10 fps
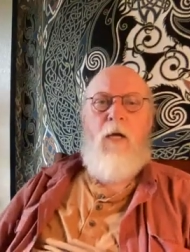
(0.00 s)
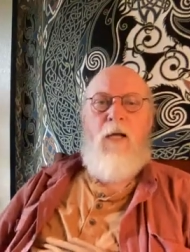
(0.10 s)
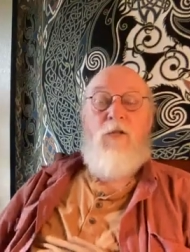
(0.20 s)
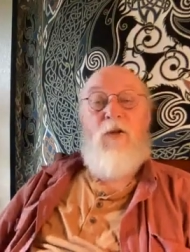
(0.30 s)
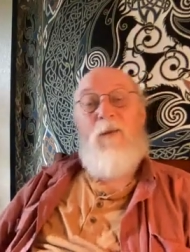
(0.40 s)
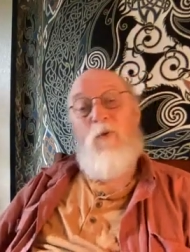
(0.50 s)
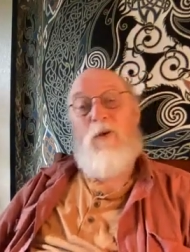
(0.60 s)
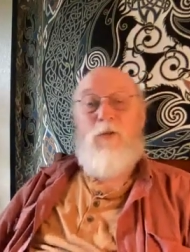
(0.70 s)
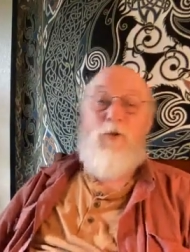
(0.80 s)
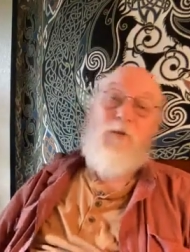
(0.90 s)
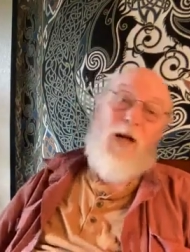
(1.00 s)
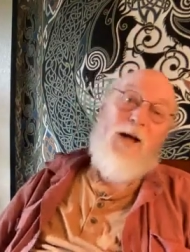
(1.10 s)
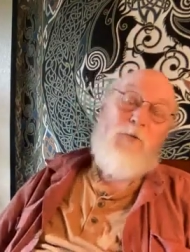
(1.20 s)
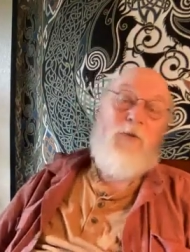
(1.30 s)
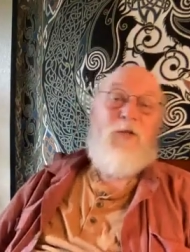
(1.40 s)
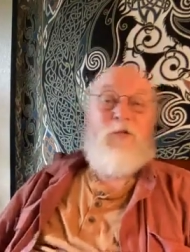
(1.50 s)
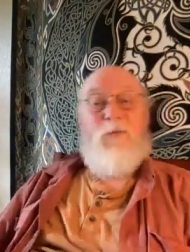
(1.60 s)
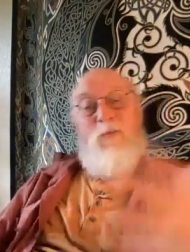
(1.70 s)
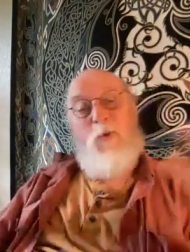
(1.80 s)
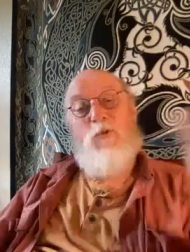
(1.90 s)
So I'm working your attachment
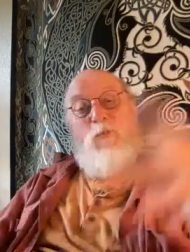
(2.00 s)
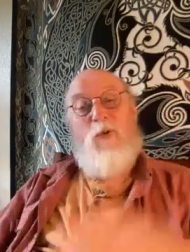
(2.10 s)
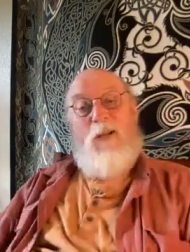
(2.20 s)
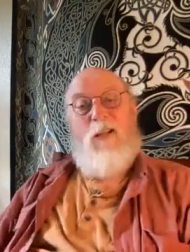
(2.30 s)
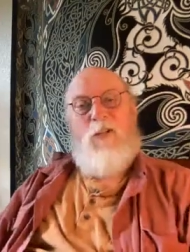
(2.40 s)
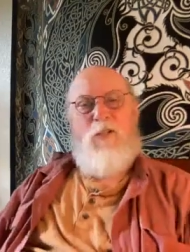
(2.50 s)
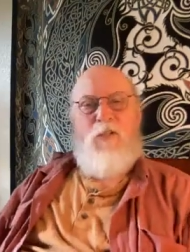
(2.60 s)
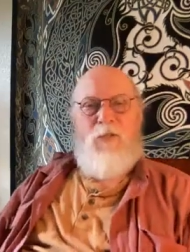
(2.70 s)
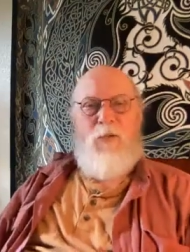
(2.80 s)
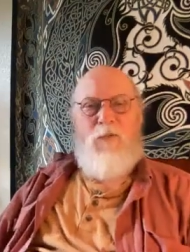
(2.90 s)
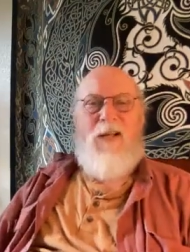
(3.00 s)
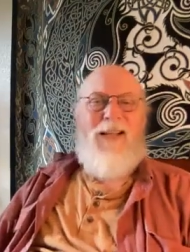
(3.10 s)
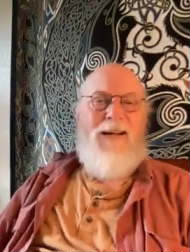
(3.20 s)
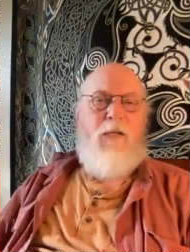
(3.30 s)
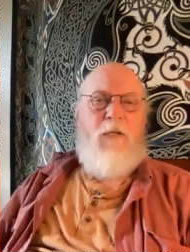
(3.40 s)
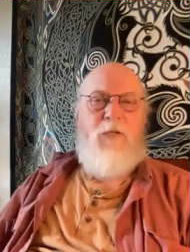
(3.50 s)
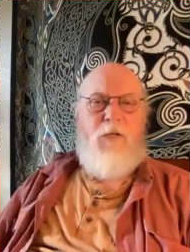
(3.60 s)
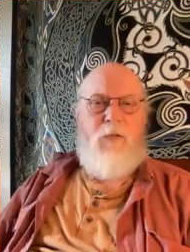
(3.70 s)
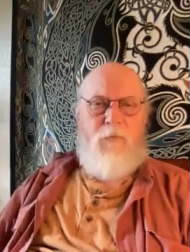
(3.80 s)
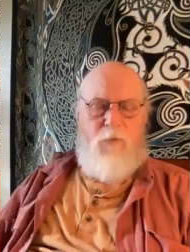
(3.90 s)
systems, emotion regulation systems, identity
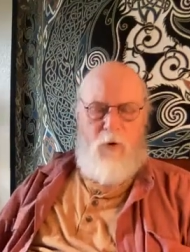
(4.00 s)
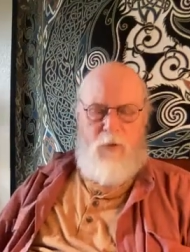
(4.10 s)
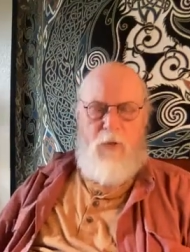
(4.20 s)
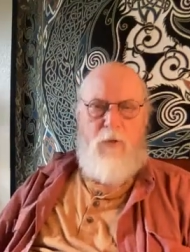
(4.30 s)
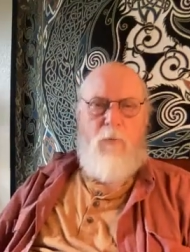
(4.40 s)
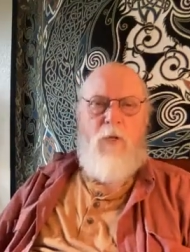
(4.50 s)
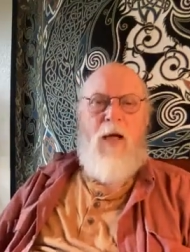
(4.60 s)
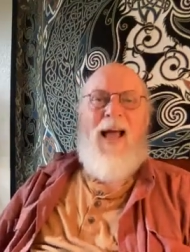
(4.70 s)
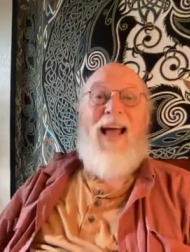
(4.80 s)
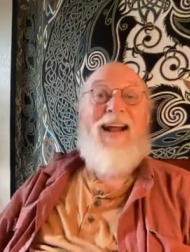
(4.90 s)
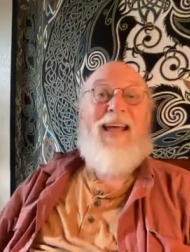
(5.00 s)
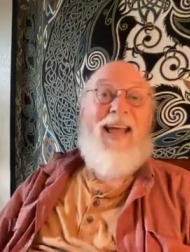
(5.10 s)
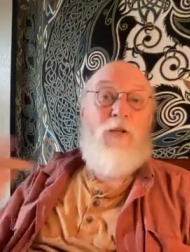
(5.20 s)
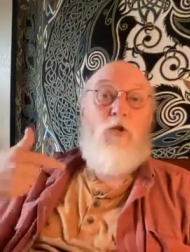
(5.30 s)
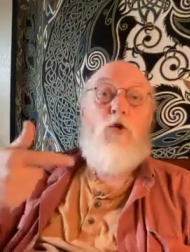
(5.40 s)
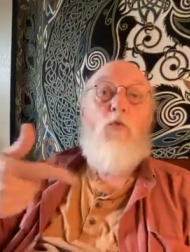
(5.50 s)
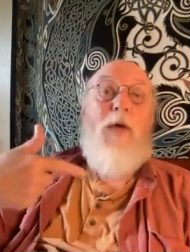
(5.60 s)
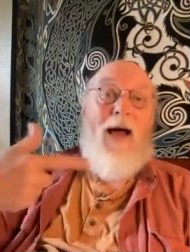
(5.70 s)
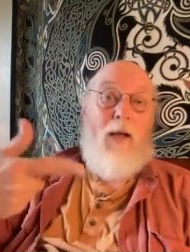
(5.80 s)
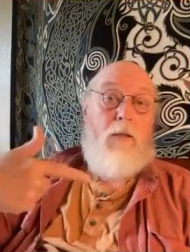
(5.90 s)
systems, various systems. And I can't do
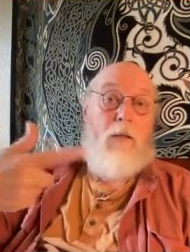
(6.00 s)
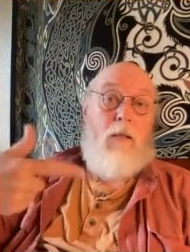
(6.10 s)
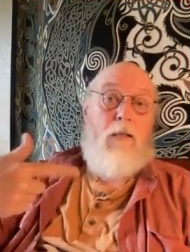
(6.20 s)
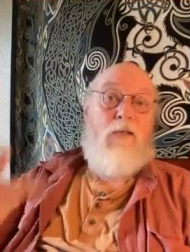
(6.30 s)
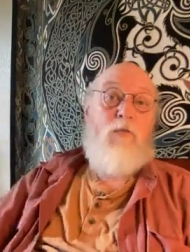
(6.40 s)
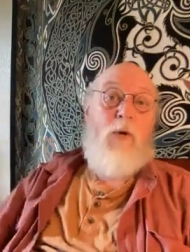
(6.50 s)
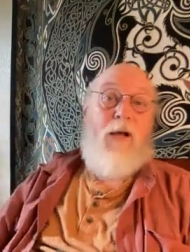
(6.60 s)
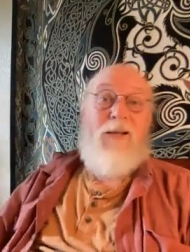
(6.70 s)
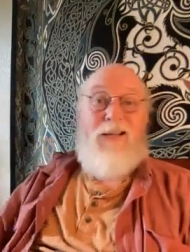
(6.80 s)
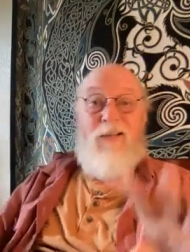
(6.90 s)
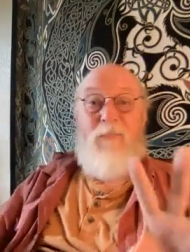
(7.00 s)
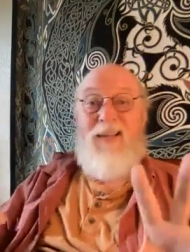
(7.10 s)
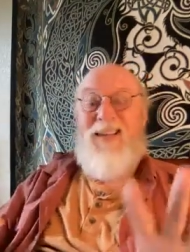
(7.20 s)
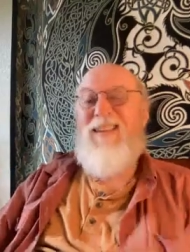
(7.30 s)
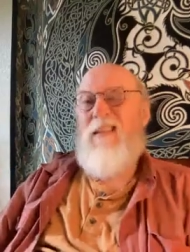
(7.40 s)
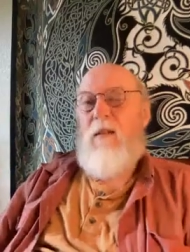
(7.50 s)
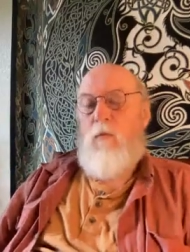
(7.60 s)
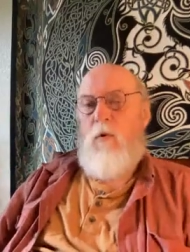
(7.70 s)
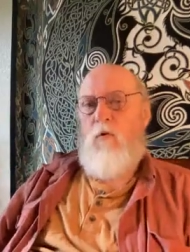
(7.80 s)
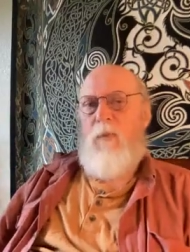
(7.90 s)
that this way. I need to be in the
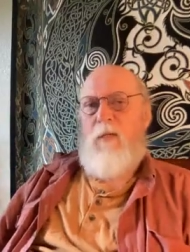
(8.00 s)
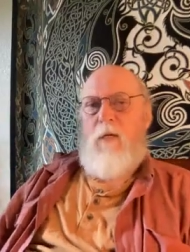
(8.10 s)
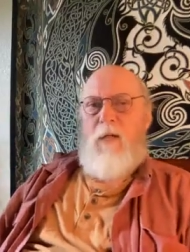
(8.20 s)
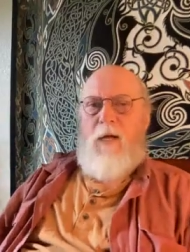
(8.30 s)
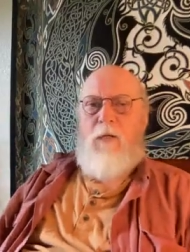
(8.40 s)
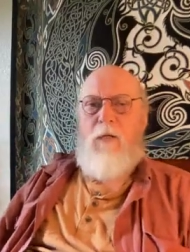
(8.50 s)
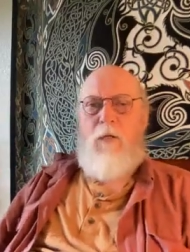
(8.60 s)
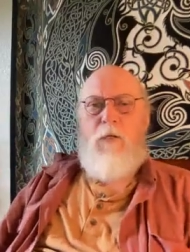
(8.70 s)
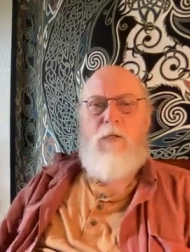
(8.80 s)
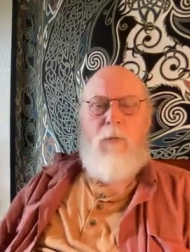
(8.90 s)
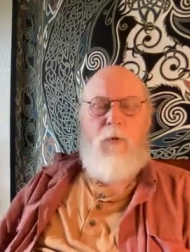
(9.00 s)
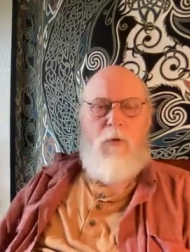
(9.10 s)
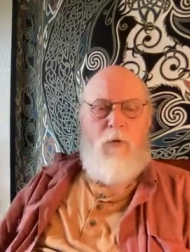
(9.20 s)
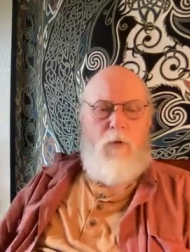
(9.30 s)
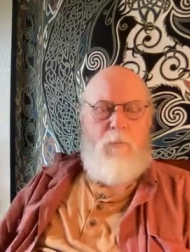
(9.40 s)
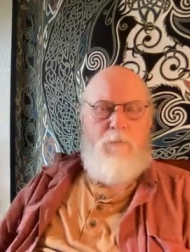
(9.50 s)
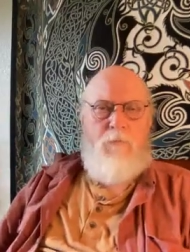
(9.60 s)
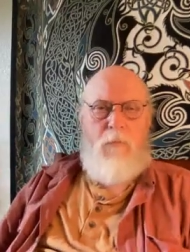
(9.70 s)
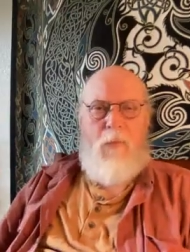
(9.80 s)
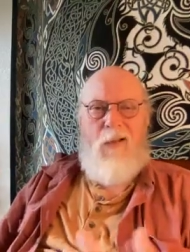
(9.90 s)
room and connected into some of your
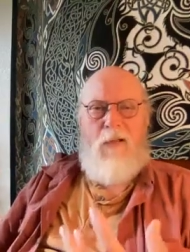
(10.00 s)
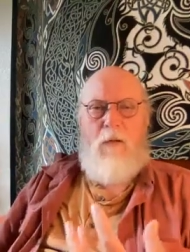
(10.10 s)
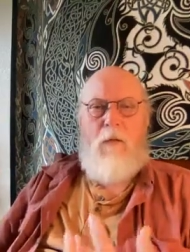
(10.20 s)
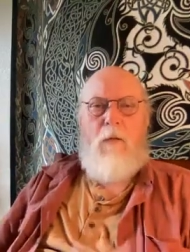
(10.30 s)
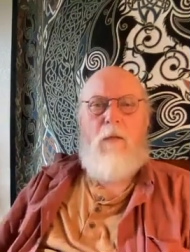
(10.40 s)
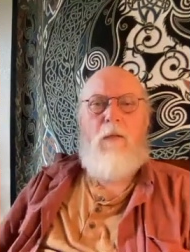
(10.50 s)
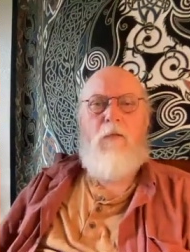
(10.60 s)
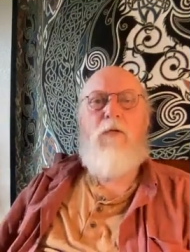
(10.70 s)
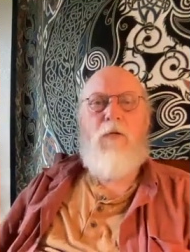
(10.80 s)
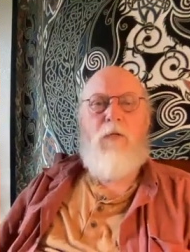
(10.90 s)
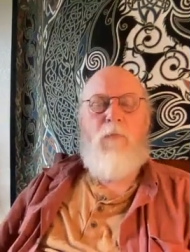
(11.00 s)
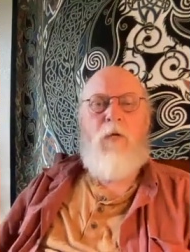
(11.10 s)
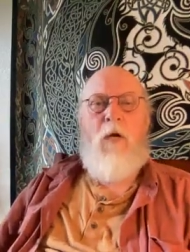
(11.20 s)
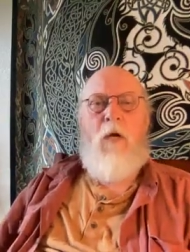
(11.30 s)
systems.